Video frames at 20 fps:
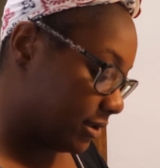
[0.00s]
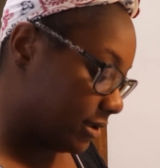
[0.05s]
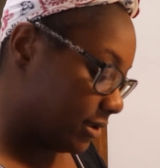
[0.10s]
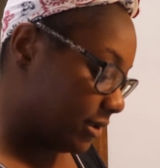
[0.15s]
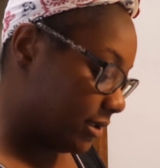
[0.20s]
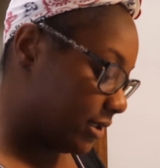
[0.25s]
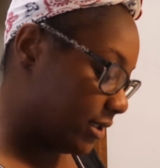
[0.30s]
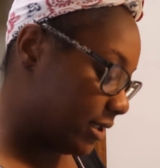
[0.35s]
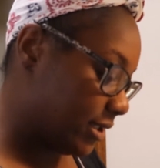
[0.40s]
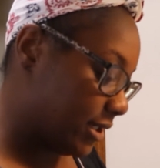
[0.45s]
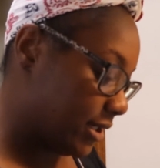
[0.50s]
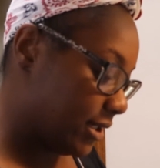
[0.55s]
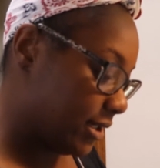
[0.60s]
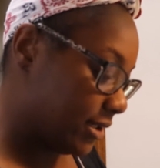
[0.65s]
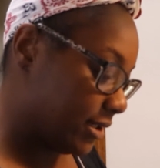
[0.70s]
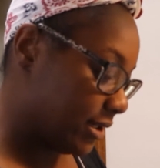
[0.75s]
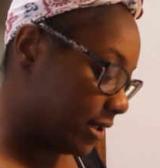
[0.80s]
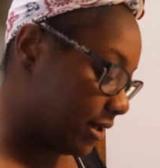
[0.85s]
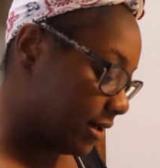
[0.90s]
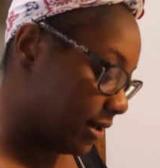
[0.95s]
looking
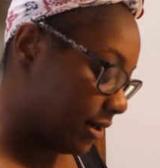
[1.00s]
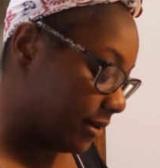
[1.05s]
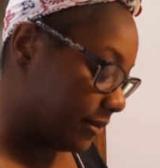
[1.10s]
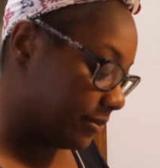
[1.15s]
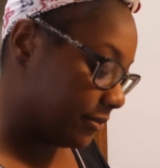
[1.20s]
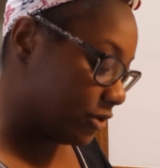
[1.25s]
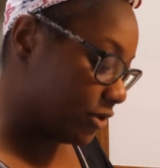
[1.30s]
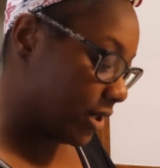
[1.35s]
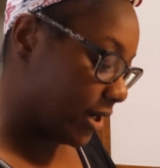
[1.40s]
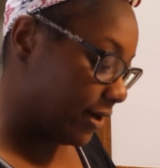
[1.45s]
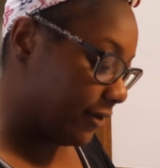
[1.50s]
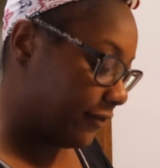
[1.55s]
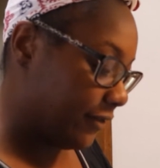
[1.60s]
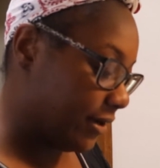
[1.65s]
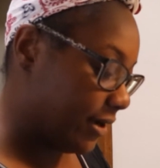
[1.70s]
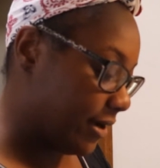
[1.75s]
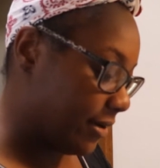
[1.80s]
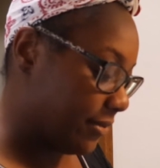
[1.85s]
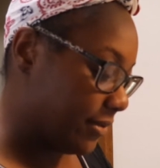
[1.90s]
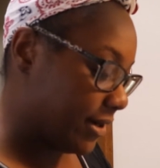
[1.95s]
at trying to
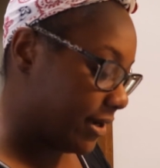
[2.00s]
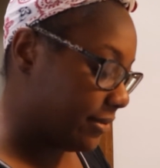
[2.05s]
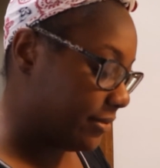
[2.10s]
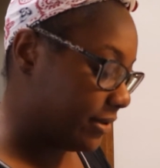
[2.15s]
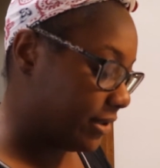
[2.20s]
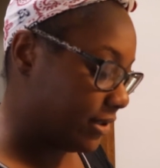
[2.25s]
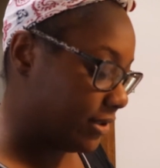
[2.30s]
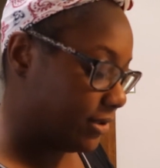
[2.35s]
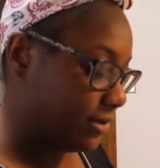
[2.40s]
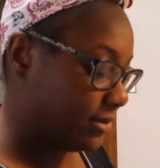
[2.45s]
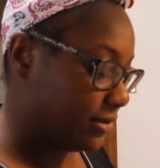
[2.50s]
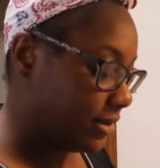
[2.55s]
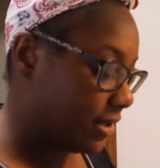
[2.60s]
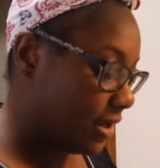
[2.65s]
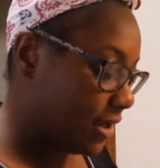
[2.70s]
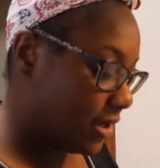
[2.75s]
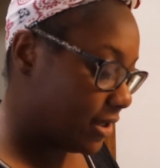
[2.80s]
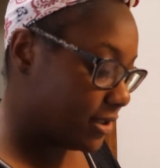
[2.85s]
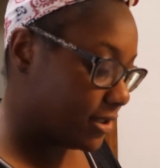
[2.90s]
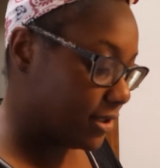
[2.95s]
figure out what I want to do.
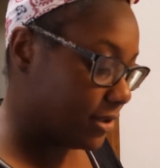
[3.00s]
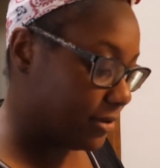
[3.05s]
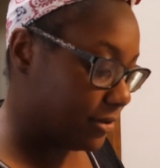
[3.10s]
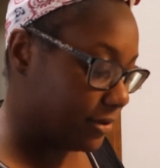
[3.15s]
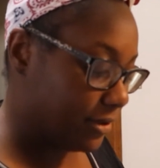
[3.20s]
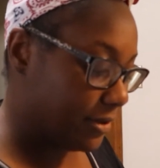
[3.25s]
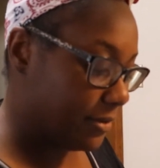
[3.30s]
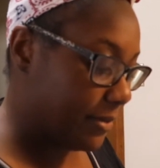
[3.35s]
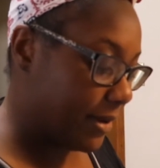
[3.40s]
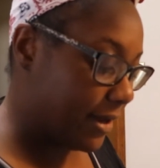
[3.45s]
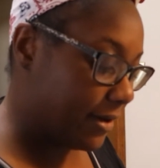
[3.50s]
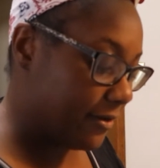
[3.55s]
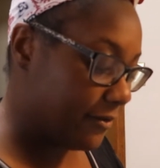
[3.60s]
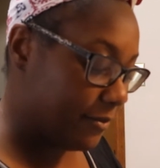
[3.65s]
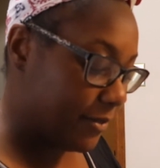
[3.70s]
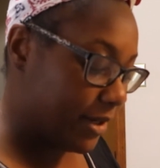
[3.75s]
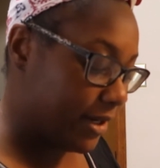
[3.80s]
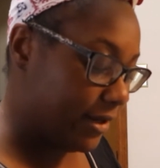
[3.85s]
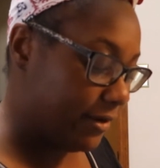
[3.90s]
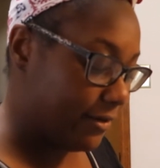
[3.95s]
So the amount
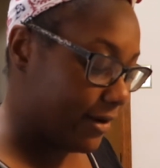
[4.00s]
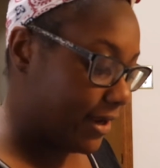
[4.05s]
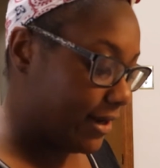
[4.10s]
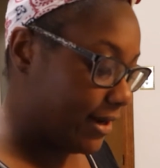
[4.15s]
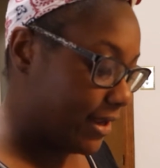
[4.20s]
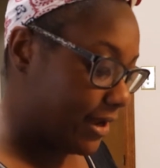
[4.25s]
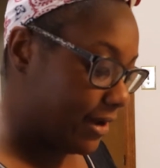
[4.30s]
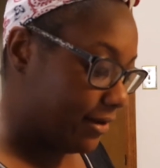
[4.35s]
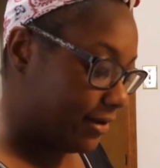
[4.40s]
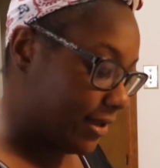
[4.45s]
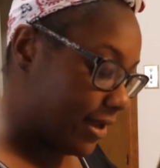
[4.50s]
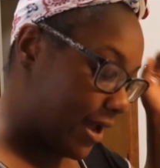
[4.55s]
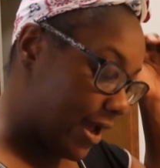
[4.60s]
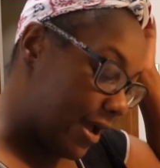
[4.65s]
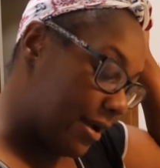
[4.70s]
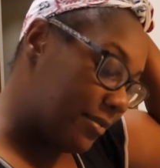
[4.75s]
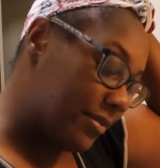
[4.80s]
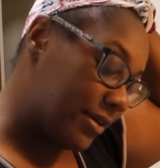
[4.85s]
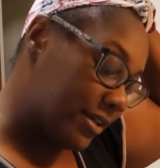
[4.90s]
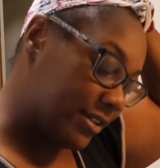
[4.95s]
of money right now that
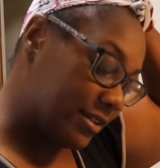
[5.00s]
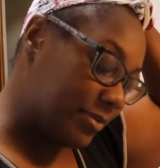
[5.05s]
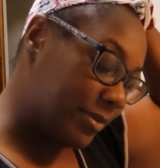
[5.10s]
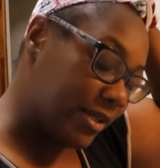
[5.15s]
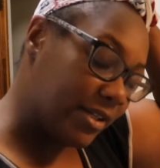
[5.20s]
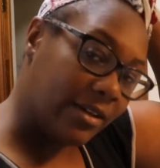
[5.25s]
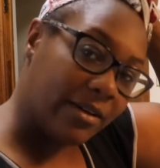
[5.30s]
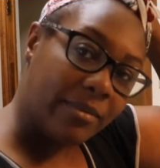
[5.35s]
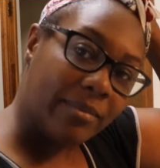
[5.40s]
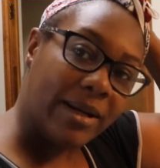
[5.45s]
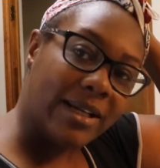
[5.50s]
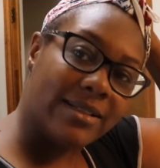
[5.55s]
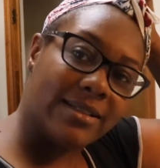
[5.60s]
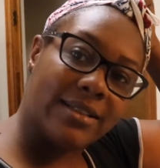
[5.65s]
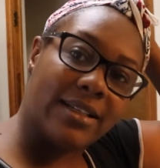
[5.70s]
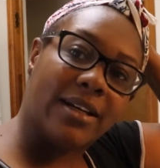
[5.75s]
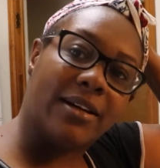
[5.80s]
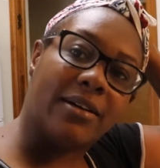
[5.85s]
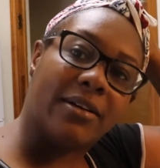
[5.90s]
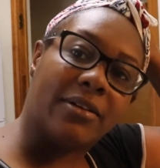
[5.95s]
I want to spend on
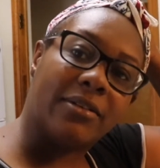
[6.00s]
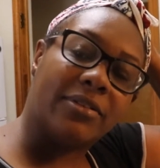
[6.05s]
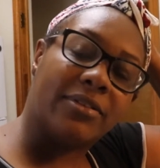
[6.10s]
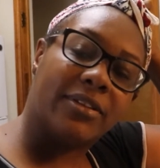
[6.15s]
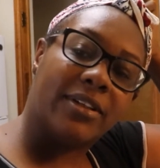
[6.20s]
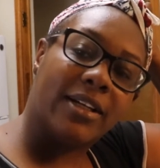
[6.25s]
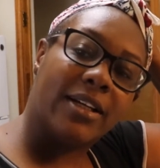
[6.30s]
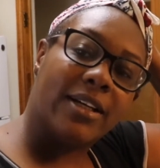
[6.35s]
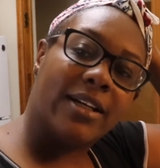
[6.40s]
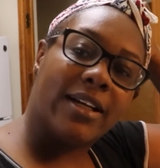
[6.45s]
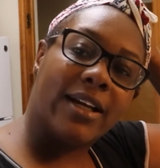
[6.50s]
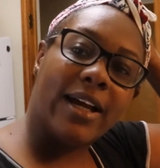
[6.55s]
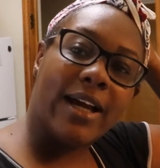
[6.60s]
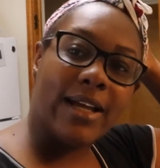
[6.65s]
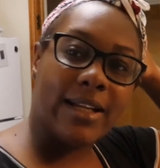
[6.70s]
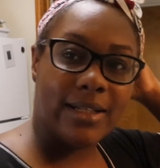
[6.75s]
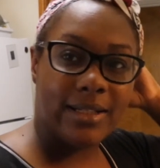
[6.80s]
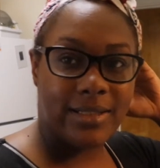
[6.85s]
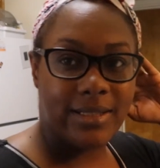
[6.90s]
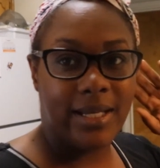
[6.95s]
myself
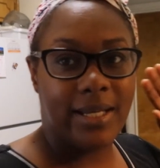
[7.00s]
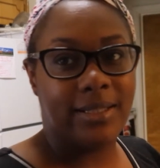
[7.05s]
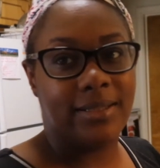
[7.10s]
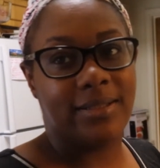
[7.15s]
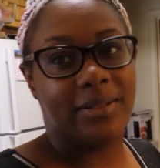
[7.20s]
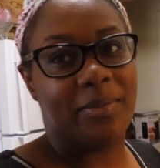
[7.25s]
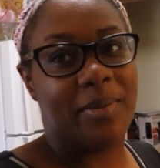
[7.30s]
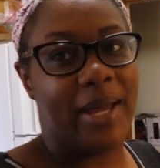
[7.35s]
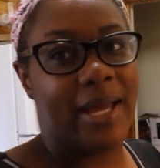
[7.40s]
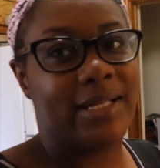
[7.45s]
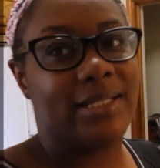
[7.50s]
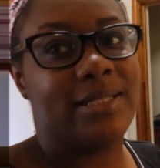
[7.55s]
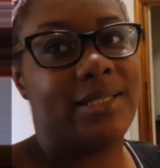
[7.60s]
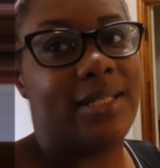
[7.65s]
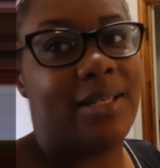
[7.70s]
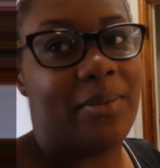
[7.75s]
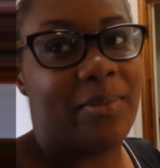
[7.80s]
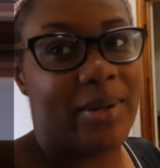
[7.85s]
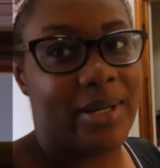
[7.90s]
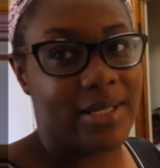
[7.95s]
kind of takes the back
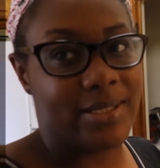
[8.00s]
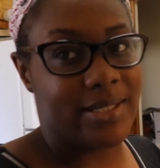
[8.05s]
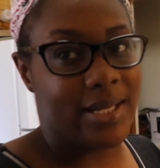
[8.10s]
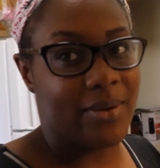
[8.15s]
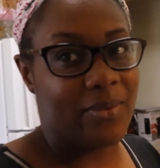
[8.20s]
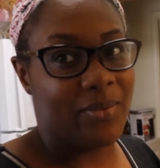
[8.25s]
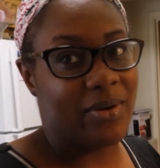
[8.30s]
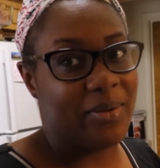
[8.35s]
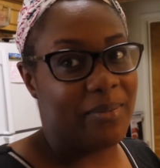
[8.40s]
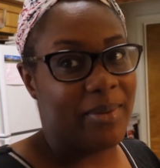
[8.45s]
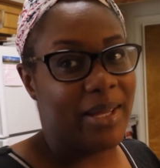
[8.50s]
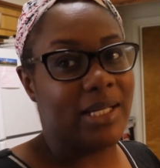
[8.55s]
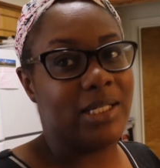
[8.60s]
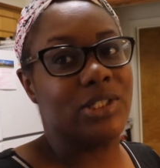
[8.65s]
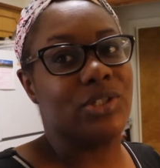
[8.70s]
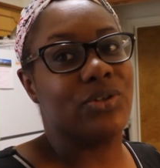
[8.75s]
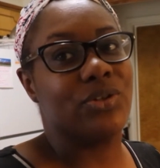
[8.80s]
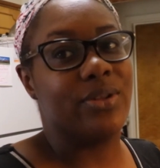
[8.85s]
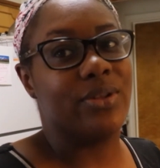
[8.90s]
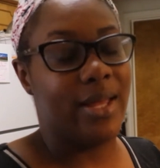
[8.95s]
seat, because I want to make
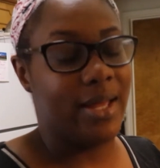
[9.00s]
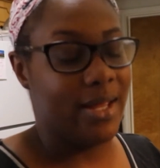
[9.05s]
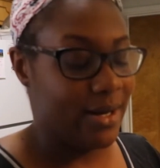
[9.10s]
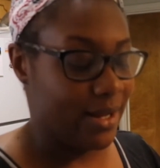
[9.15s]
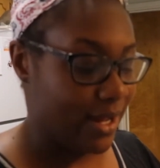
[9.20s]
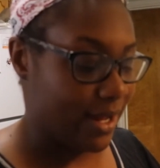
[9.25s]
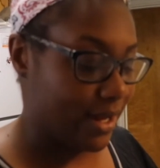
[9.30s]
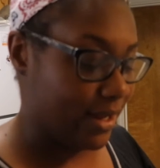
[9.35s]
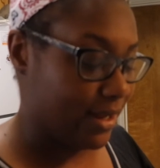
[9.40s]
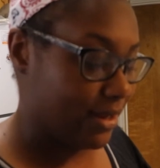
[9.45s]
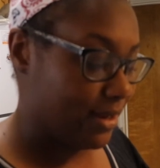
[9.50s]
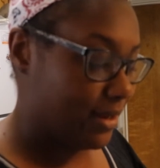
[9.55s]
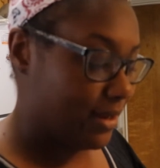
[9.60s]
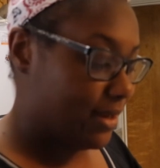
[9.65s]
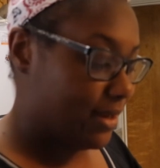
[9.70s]
sure that I